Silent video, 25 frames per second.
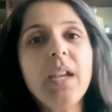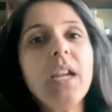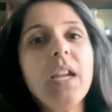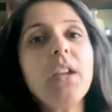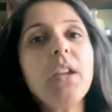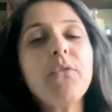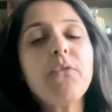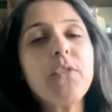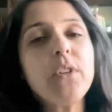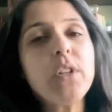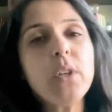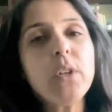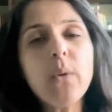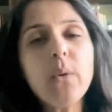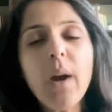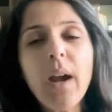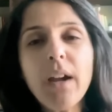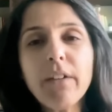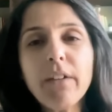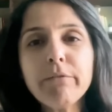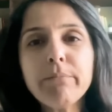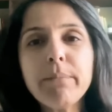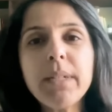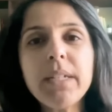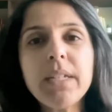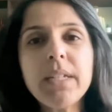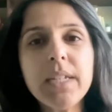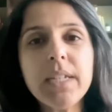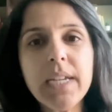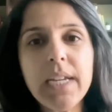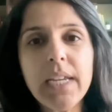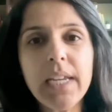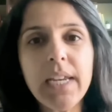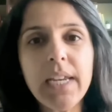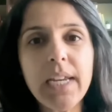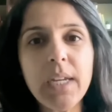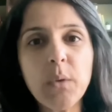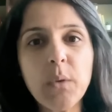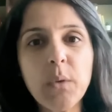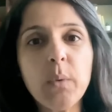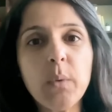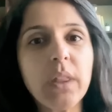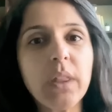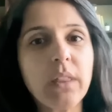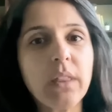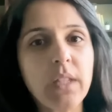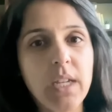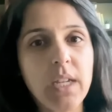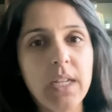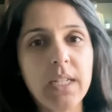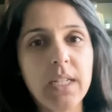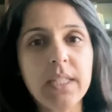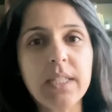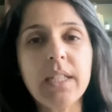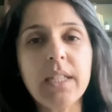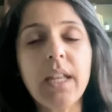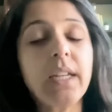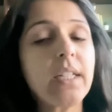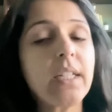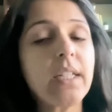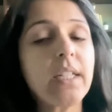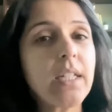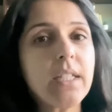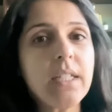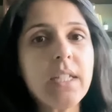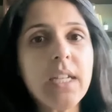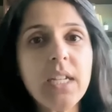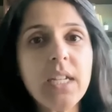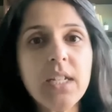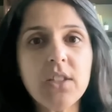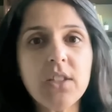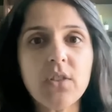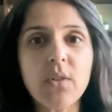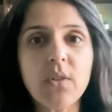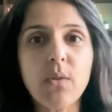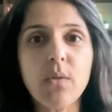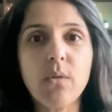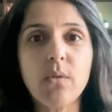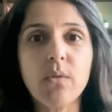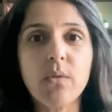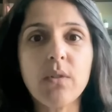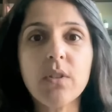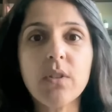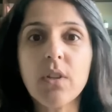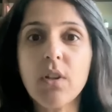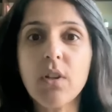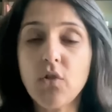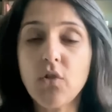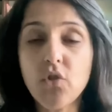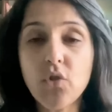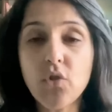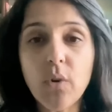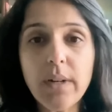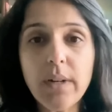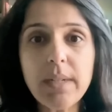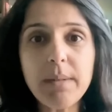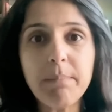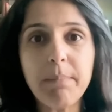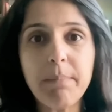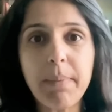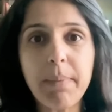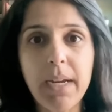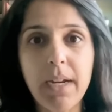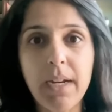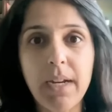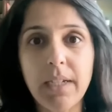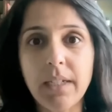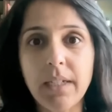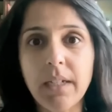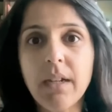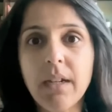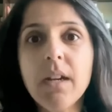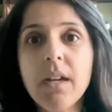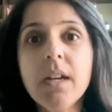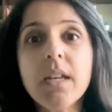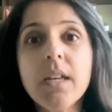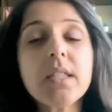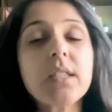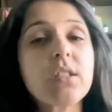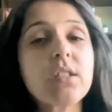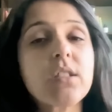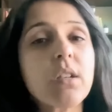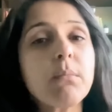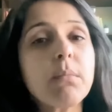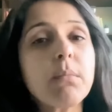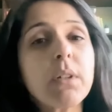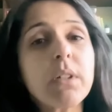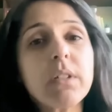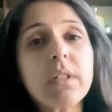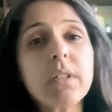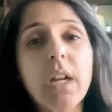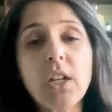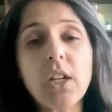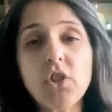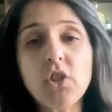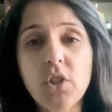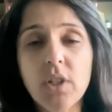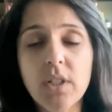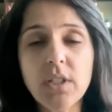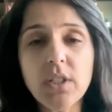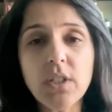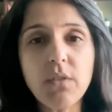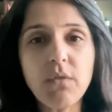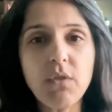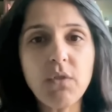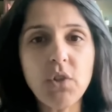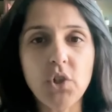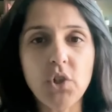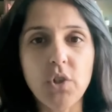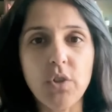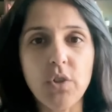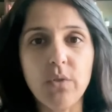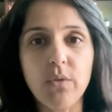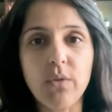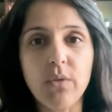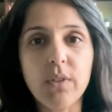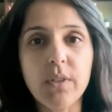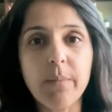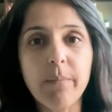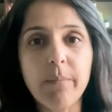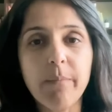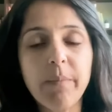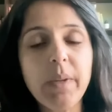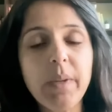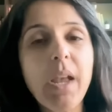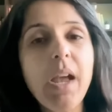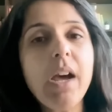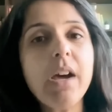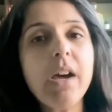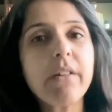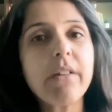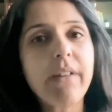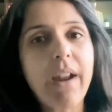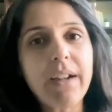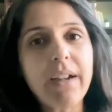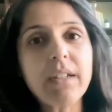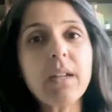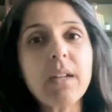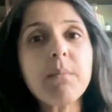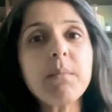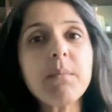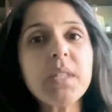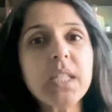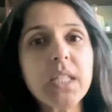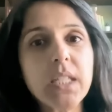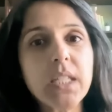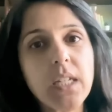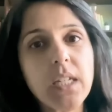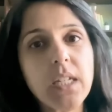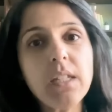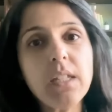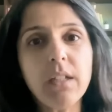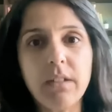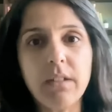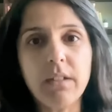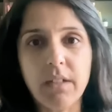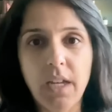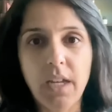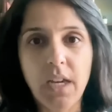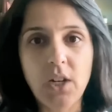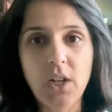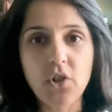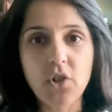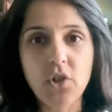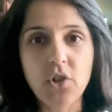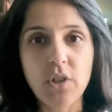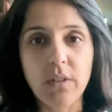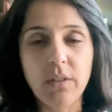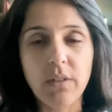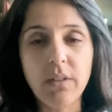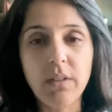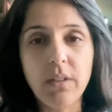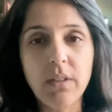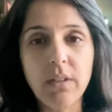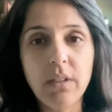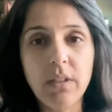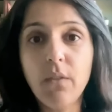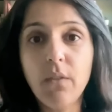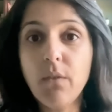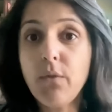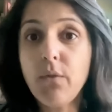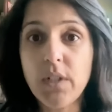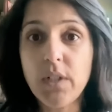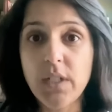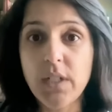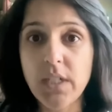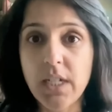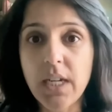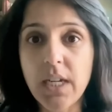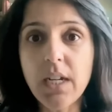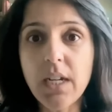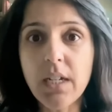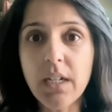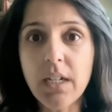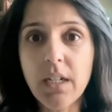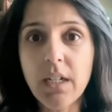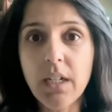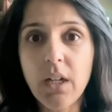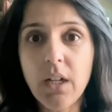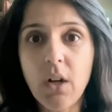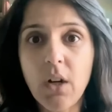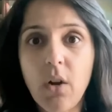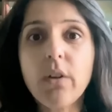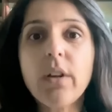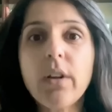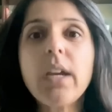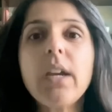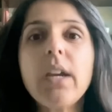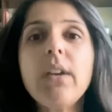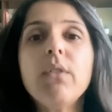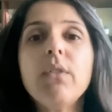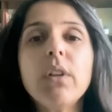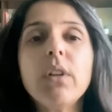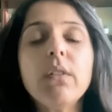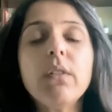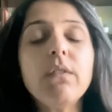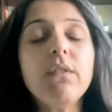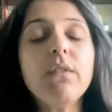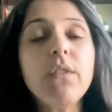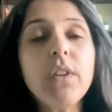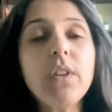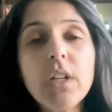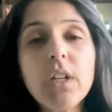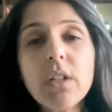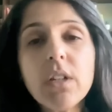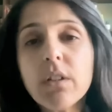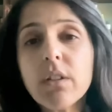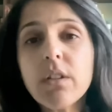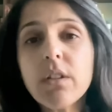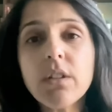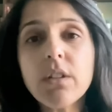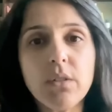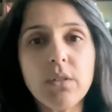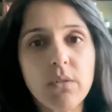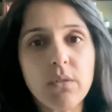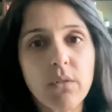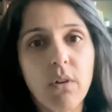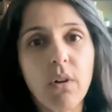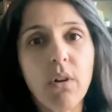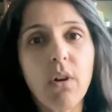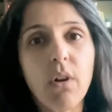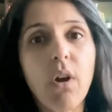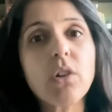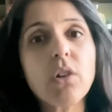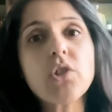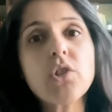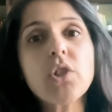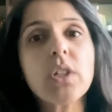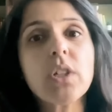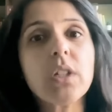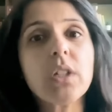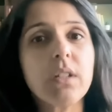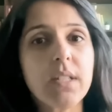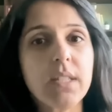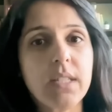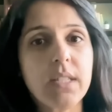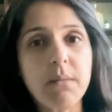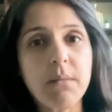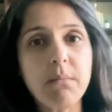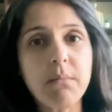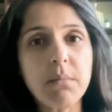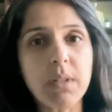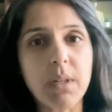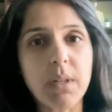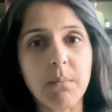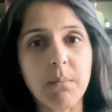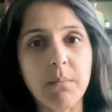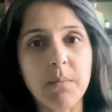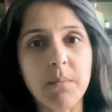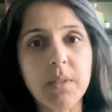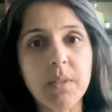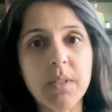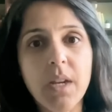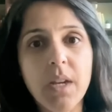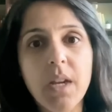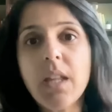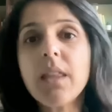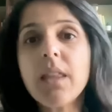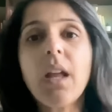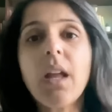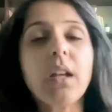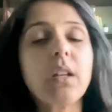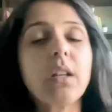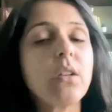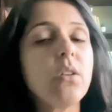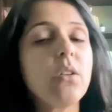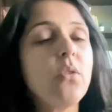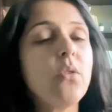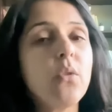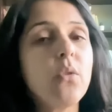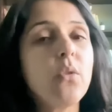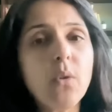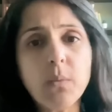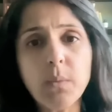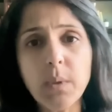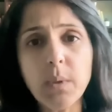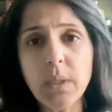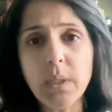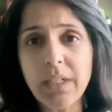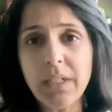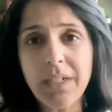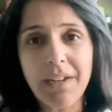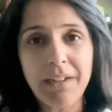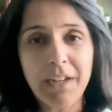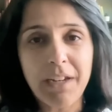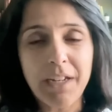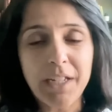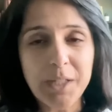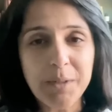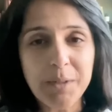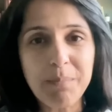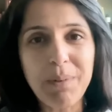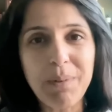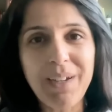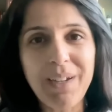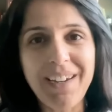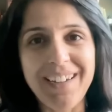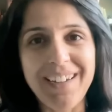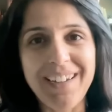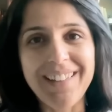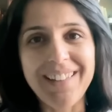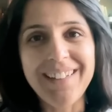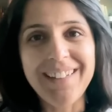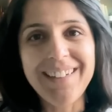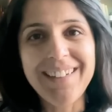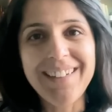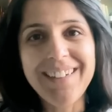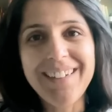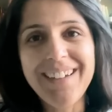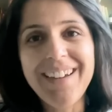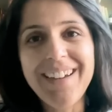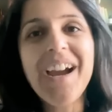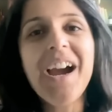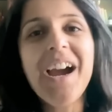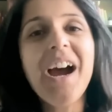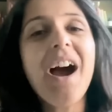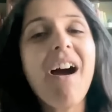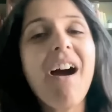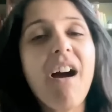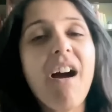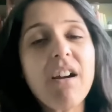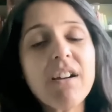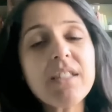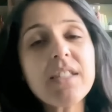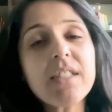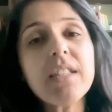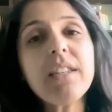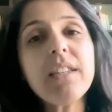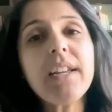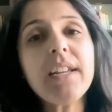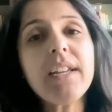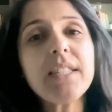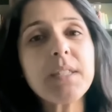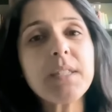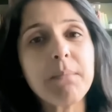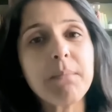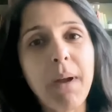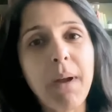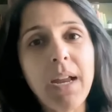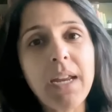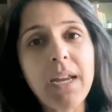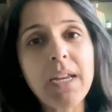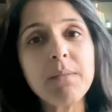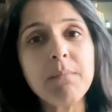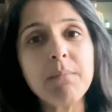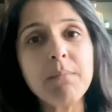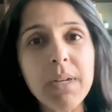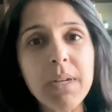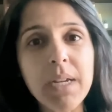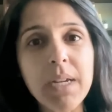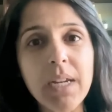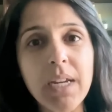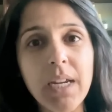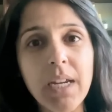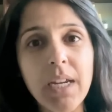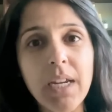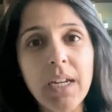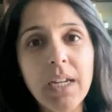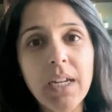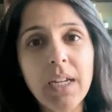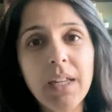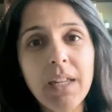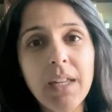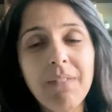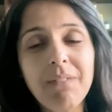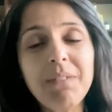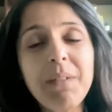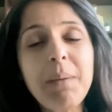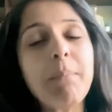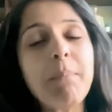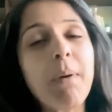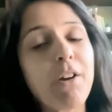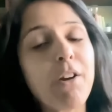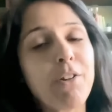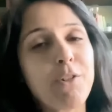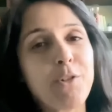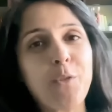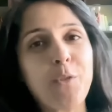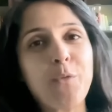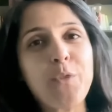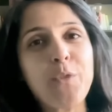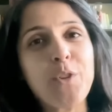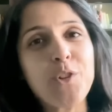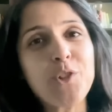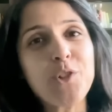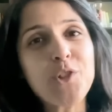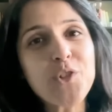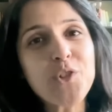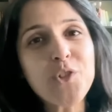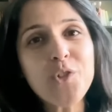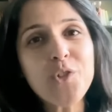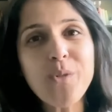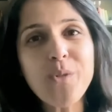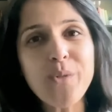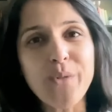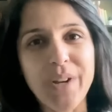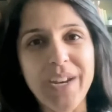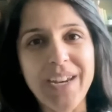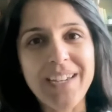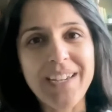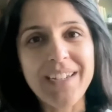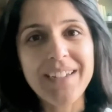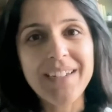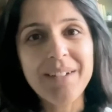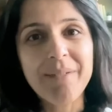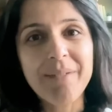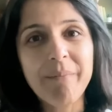If you have been dealing with things like kidney stones, joint pain, stubborn digestive issues, random skin irritation, fatigue, or even weird neurological symptoms that no one can explain, oxalates might be the part of your story.